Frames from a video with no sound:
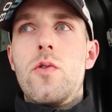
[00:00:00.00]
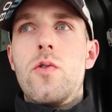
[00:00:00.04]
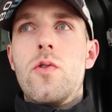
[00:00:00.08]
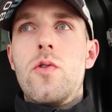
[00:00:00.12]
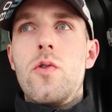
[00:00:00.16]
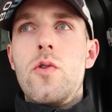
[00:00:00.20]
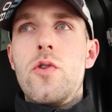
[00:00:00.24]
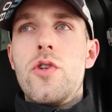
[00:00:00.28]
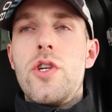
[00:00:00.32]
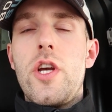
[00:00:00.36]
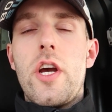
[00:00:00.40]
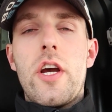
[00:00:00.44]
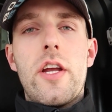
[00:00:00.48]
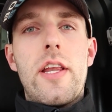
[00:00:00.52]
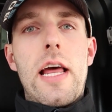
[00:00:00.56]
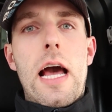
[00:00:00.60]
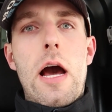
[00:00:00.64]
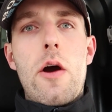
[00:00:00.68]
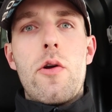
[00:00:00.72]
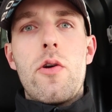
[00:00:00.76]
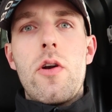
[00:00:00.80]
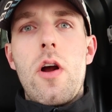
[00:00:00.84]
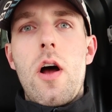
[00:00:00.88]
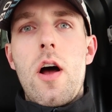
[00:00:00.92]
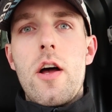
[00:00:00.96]

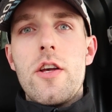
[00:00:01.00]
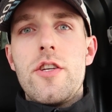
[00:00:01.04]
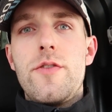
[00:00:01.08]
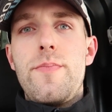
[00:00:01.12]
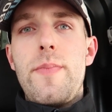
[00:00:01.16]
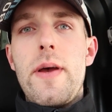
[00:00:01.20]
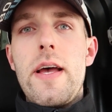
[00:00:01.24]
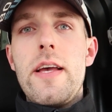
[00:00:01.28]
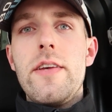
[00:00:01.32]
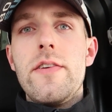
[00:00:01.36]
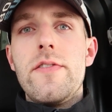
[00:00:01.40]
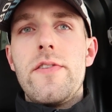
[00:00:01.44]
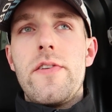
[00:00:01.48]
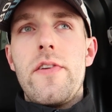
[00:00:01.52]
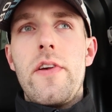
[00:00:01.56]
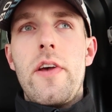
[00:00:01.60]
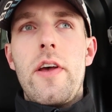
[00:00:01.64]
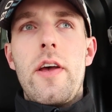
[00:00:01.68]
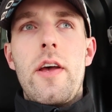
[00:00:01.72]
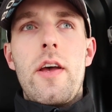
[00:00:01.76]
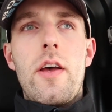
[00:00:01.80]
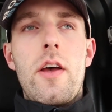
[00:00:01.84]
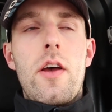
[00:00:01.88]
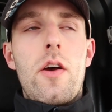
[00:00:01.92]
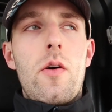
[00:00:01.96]
Toezichthouder Asbest,
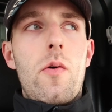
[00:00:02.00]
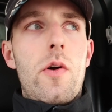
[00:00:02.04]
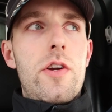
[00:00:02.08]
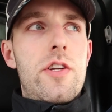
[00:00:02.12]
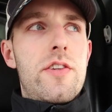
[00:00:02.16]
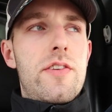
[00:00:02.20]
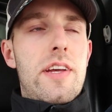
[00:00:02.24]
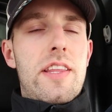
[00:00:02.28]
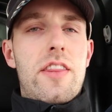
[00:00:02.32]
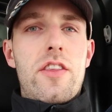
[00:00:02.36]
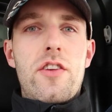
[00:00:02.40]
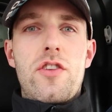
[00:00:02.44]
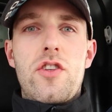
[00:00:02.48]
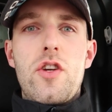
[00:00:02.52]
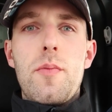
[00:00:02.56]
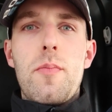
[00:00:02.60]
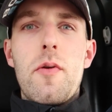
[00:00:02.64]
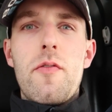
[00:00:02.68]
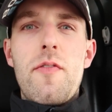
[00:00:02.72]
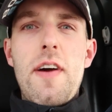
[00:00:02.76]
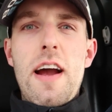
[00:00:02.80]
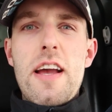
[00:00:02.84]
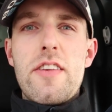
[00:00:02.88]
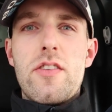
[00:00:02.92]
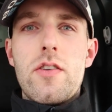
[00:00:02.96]
which is like the
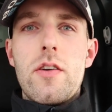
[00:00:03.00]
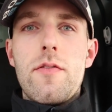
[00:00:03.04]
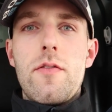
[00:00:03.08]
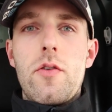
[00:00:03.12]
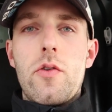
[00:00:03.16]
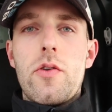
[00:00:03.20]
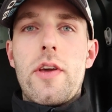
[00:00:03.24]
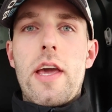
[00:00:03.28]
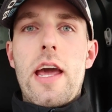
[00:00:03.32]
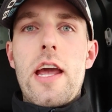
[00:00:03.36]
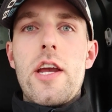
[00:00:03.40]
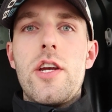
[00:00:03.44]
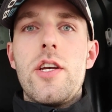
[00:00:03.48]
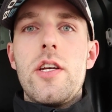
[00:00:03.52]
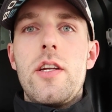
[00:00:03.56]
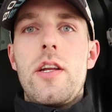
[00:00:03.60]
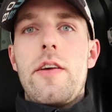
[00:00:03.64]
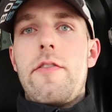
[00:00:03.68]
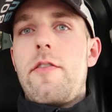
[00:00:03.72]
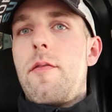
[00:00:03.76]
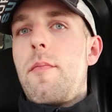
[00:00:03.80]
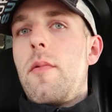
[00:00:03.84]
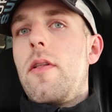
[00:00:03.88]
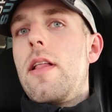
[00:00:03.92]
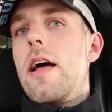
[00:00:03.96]
supervisor of the location,
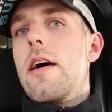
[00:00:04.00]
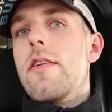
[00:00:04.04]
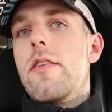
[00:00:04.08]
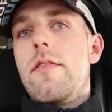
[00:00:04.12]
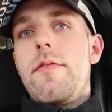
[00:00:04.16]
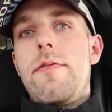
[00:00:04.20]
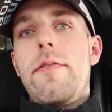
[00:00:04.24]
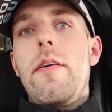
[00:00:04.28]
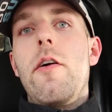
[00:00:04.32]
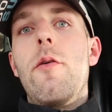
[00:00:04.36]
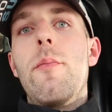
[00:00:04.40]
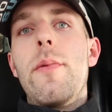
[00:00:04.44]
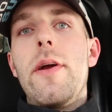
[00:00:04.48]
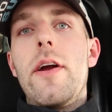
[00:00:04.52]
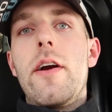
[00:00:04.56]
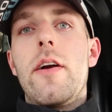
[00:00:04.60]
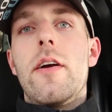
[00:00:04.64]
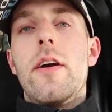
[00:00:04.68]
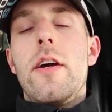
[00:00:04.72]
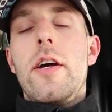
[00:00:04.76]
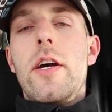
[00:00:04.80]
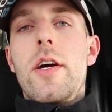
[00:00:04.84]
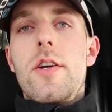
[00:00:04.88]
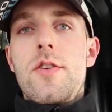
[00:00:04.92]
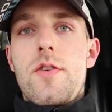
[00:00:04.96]
if I'm allowed to film
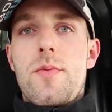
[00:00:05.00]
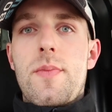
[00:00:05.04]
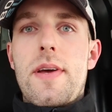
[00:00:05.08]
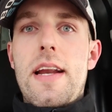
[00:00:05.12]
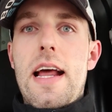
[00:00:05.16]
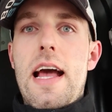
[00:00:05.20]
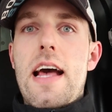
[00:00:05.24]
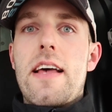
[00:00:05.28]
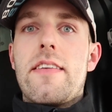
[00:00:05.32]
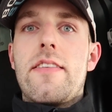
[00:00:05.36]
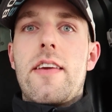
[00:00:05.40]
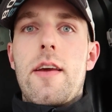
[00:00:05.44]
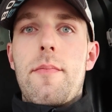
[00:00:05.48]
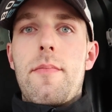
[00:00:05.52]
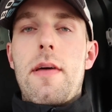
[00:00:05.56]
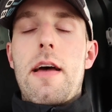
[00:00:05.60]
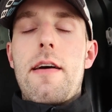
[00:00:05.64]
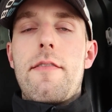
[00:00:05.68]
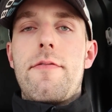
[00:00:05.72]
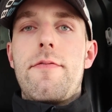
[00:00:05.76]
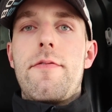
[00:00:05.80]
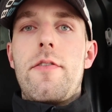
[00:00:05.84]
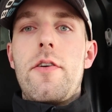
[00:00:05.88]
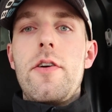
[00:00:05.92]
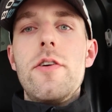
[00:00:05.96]
here. So I'm gonna ask him
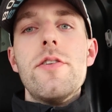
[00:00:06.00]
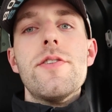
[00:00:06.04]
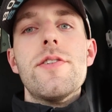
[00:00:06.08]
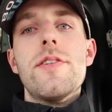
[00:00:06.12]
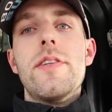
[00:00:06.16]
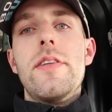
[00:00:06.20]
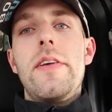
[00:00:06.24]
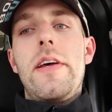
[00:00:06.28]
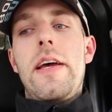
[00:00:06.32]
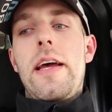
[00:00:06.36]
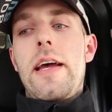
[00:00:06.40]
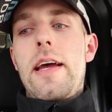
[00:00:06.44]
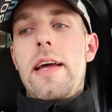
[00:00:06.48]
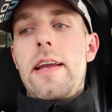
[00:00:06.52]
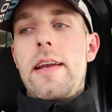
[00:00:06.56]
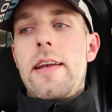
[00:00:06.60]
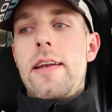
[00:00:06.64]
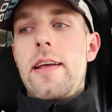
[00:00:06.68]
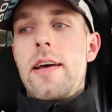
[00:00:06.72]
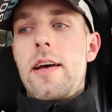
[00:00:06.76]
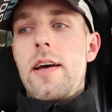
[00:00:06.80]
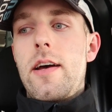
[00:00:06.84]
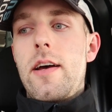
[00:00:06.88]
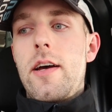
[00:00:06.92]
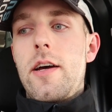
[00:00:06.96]
that first,
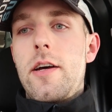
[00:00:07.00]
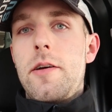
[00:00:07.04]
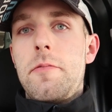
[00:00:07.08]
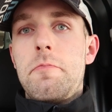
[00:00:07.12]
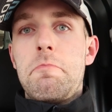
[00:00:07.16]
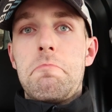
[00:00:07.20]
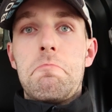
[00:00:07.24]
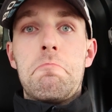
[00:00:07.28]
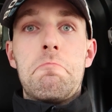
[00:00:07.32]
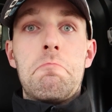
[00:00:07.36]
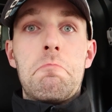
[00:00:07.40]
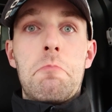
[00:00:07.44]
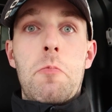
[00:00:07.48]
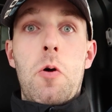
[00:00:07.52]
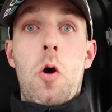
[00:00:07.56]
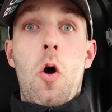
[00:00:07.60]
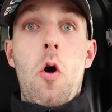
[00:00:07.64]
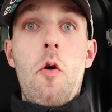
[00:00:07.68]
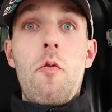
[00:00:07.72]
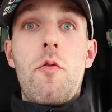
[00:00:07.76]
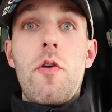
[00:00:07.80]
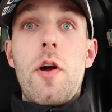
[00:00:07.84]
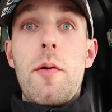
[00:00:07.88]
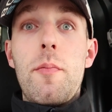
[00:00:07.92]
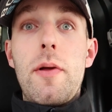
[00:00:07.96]
and
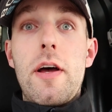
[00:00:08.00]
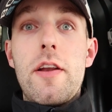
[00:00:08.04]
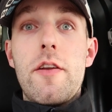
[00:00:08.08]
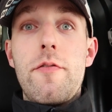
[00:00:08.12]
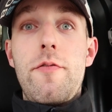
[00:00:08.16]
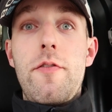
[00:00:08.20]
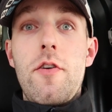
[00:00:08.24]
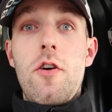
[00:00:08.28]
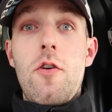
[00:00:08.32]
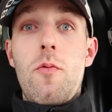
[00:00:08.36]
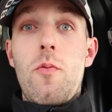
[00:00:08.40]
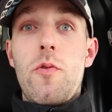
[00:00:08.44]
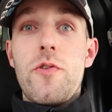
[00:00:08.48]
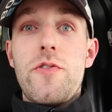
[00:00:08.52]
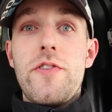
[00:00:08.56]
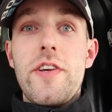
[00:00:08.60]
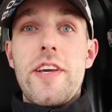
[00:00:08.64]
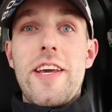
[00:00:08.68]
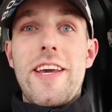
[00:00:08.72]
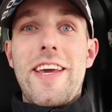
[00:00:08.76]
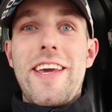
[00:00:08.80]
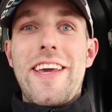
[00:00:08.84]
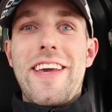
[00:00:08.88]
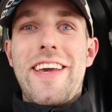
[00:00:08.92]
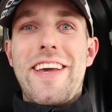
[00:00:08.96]
hopefully I'm allowed to film, we'll
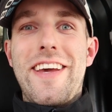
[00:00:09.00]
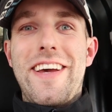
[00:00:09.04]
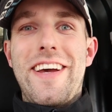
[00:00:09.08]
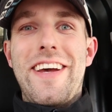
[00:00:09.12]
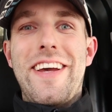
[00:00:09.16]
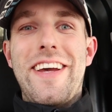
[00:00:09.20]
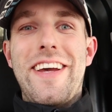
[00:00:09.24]
see.